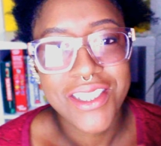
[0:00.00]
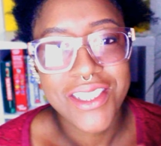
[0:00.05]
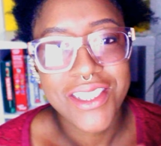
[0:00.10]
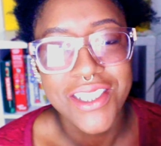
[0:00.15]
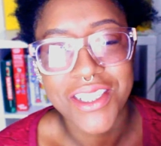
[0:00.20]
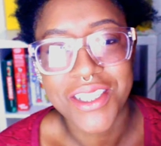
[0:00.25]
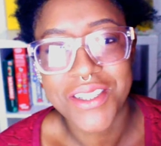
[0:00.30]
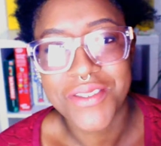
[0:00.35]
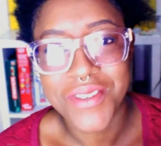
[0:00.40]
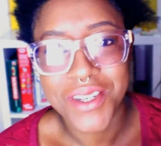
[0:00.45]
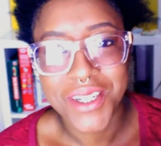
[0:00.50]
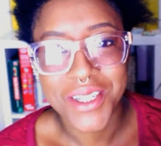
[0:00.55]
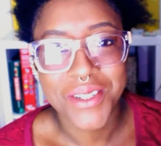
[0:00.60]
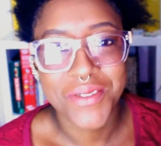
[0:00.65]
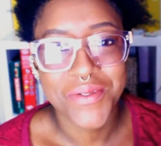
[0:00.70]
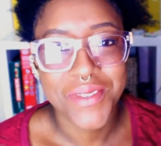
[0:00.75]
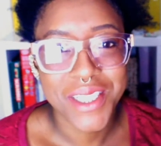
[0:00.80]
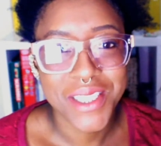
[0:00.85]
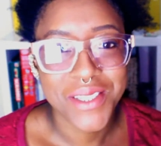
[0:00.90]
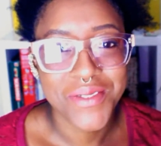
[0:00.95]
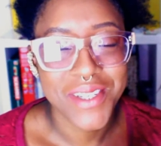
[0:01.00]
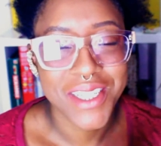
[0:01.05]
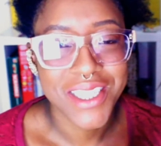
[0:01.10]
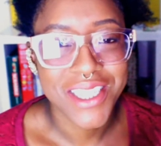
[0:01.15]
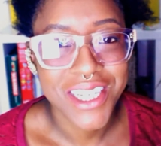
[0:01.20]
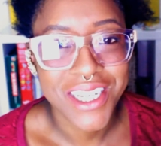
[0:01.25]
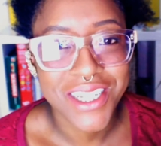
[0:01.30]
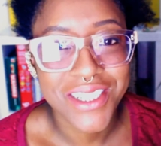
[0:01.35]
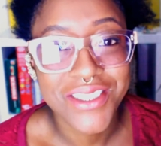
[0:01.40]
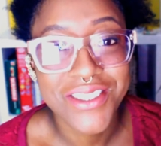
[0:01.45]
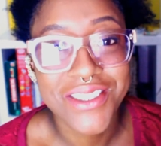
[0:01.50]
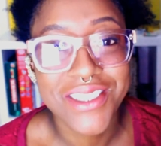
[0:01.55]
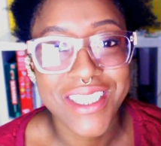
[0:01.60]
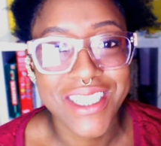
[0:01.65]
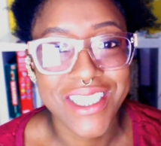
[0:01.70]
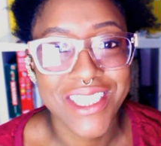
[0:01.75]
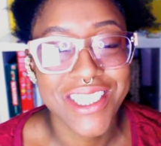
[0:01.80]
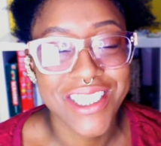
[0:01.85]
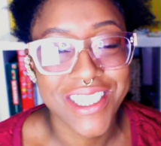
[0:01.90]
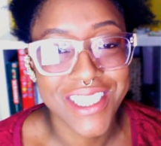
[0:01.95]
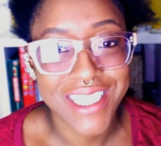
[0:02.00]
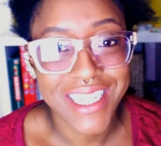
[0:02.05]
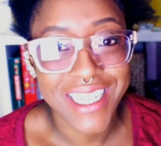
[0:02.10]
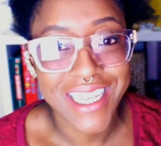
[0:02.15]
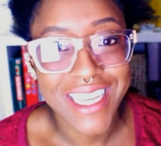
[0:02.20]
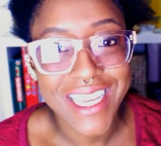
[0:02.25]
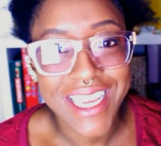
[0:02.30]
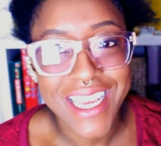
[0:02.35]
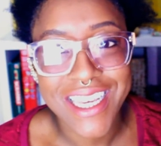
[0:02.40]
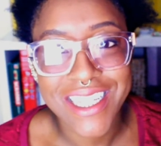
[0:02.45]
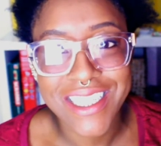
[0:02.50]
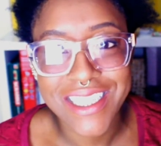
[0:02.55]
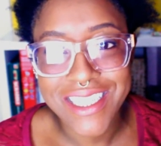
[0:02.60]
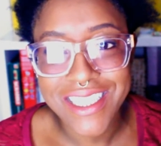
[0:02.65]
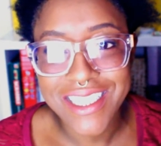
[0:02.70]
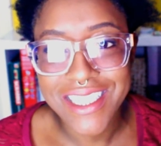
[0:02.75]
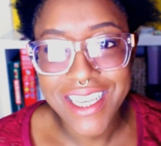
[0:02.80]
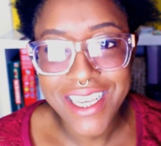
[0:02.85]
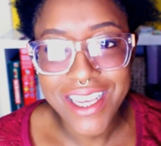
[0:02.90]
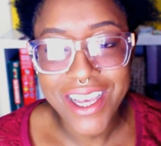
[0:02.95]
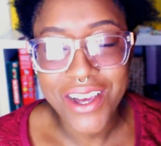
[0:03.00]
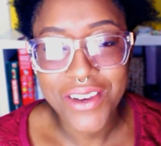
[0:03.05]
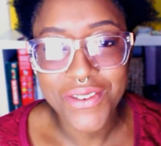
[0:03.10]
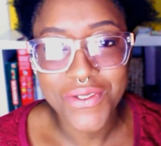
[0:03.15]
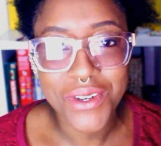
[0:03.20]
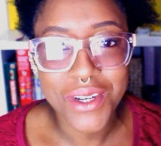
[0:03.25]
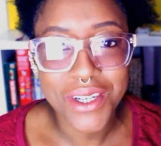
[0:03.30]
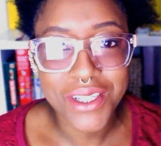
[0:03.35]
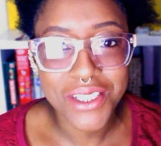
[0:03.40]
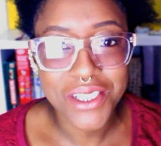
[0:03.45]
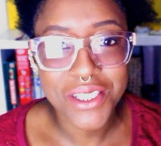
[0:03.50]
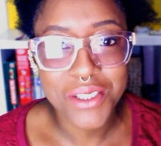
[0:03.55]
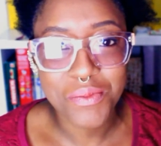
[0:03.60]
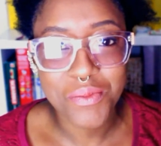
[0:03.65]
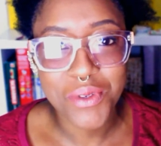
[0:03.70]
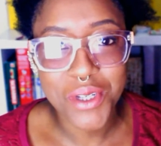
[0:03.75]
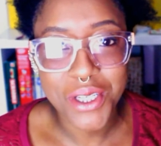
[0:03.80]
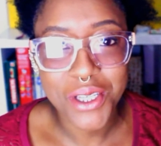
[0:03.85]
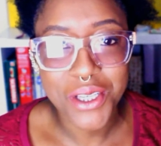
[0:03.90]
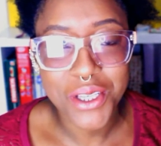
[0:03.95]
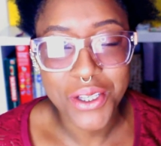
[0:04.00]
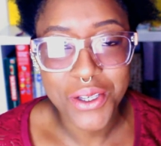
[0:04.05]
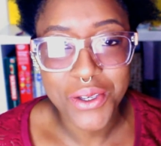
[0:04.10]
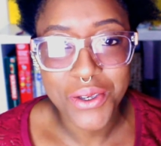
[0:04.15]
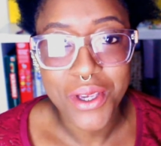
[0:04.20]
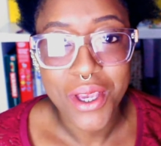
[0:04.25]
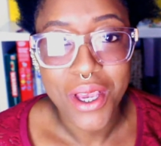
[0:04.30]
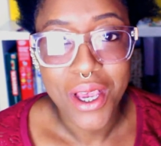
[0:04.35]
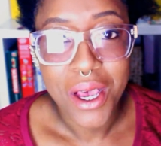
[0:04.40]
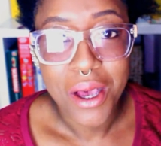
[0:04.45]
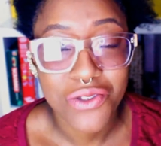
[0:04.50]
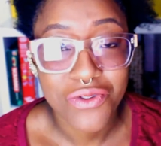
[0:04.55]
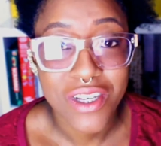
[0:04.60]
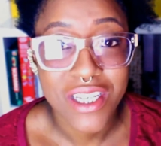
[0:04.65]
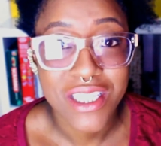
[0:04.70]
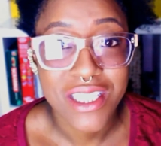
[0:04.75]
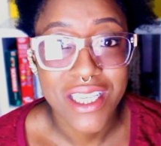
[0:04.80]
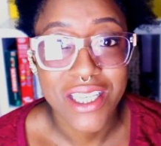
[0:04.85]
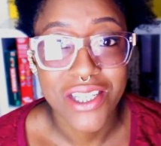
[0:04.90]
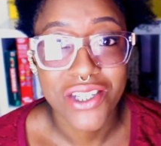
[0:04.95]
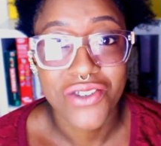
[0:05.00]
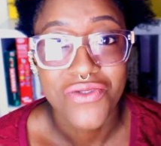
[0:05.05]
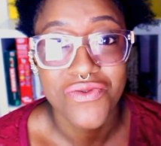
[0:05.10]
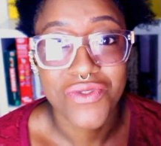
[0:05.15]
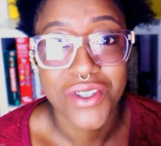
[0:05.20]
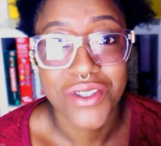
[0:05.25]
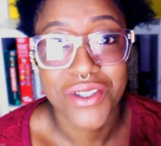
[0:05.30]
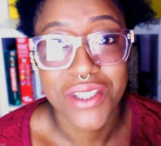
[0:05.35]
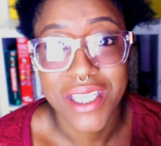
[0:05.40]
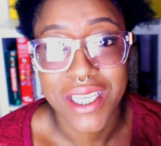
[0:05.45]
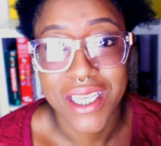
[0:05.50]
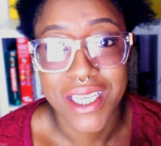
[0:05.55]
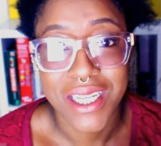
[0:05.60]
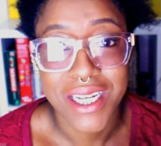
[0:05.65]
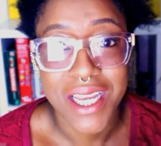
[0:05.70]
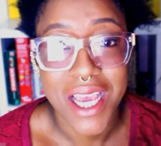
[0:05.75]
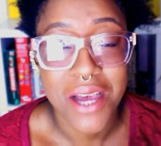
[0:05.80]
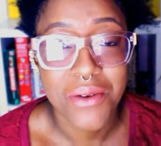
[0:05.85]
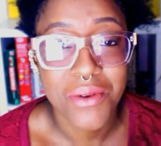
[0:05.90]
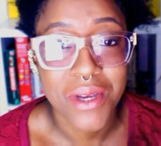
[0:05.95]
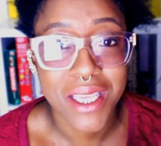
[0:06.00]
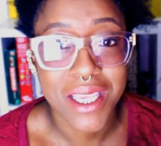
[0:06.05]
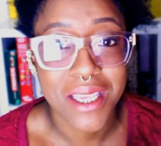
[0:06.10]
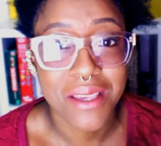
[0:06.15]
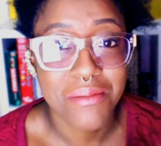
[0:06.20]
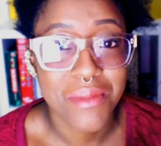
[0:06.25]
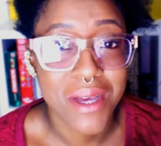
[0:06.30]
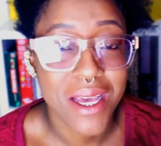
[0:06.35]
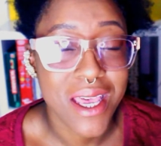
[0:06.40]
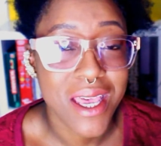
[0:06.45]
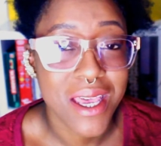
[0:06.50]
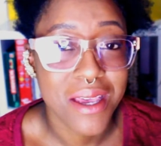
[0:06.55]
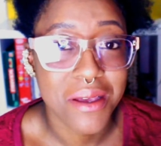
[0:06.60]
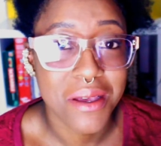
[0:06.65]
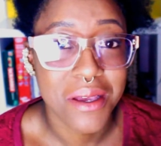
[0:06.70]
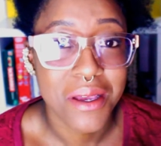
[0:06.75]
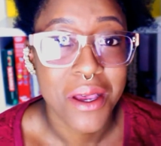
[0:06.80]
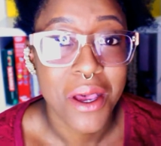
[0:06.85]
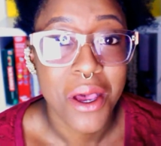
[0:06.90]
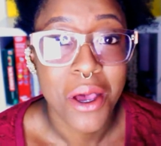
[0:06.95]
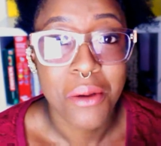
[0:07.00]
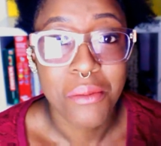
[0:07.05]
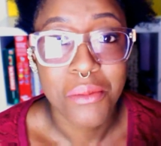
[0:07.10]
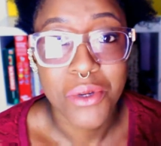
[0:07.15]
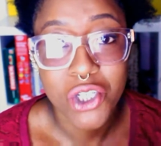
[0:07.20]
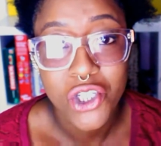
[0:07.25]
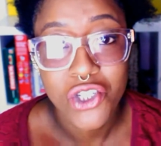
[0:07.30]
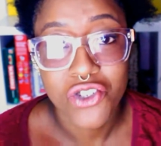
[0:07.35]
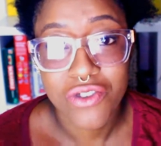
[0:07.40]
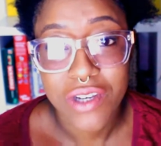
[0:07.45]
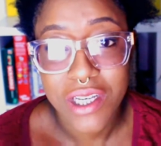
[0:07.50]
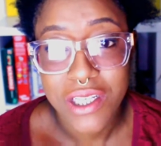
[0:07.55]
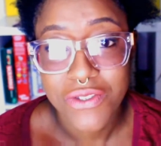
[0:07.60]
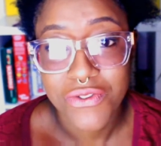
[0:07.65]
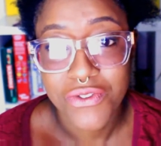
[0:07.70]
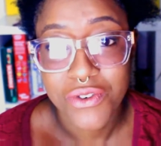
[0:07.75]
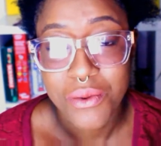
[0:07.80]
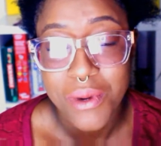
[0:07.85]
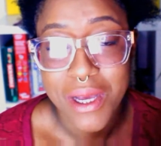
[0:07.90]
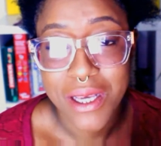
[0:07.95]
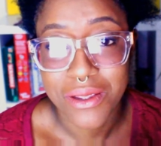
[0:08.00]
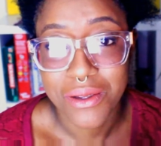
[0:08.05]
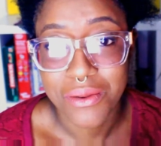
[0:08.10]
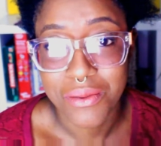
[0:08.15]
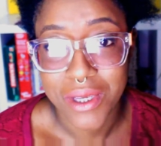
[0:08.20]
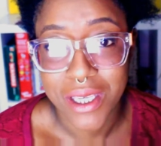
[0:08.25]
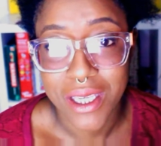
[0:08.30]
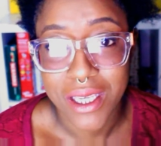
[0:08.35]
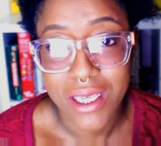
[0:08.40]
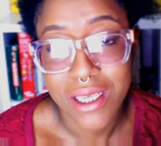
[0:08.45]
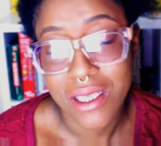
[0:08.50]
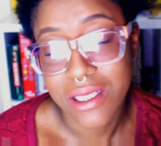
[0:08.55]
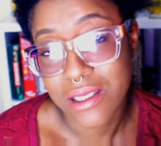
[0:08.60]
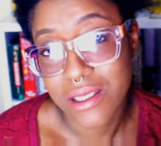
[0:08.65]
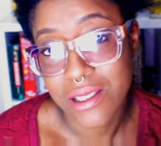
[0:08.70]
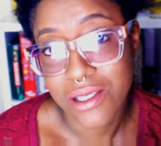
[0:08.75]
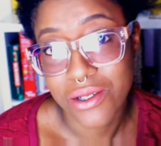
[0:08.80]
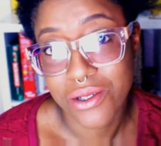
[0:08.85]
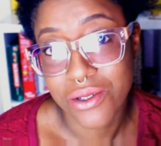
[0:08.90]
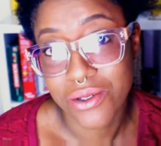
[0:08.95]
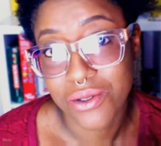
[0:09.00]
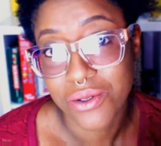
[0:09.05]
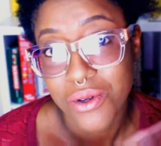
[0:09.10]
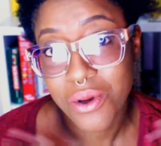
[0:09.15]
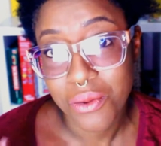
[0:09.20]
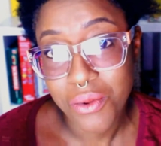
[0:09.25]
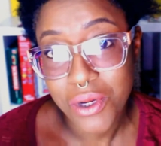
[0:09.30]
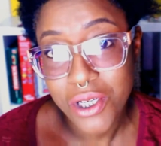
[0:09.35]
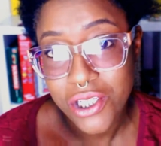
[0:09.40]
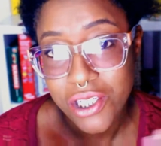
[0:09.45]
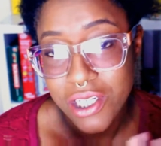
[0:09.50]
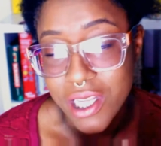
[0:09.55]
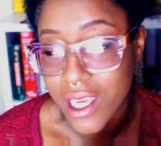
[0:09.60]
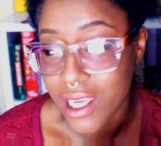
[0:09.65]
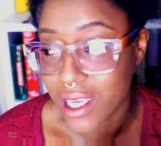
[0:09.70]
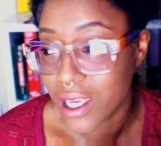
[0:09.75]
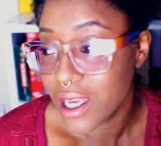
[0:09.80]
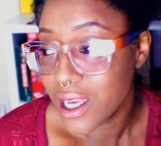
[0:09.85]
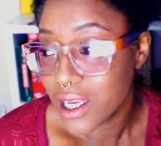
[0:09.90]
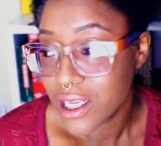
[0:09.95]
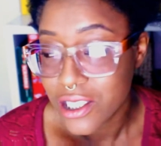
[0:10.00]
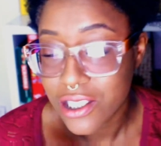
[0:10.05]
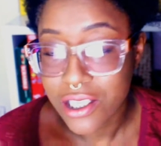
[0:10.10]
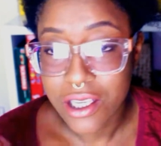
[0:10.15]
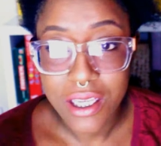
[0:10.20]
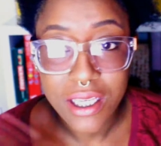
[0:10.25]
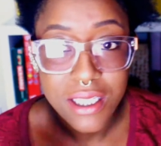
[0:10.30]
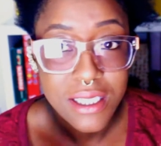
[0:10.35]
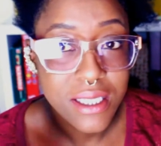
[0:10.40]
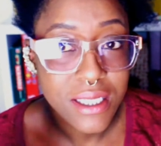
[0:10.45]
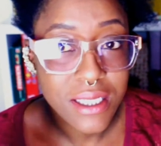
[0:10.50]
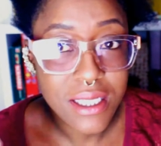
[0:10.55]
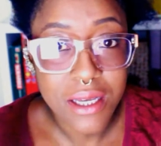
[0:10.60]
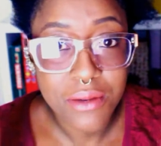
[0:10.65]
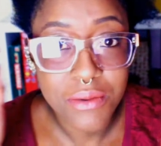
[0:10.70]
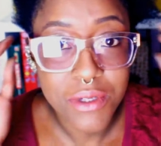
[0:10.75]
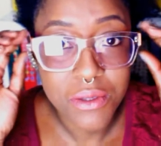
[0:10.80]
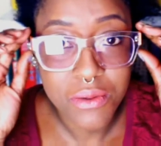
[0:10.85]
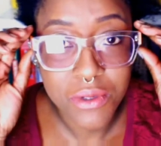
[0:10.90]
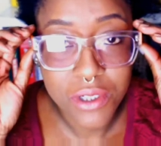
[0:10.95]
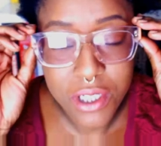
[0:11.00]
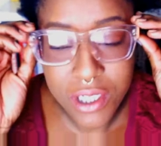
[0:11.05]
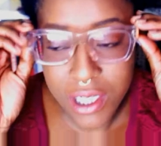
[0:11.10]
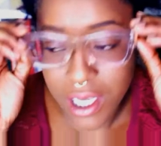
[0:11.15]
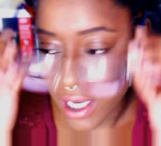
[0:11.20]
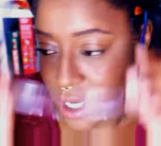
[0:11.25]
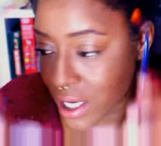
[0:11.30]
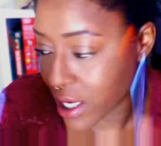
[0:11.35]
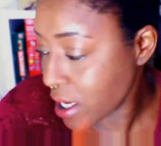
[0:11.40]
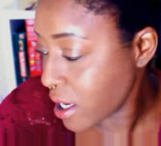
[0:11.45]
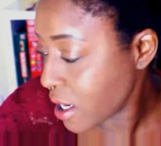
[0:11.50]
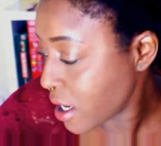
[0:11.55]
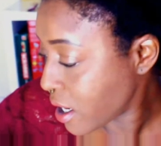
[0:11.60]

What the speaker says: YouTube, welcome back to my channel. It's Shoonnee, and today I thought I'd just bring you moisturization routine, how I keep my hair moisturized throughout the week until wash day. So yesterday was wash day.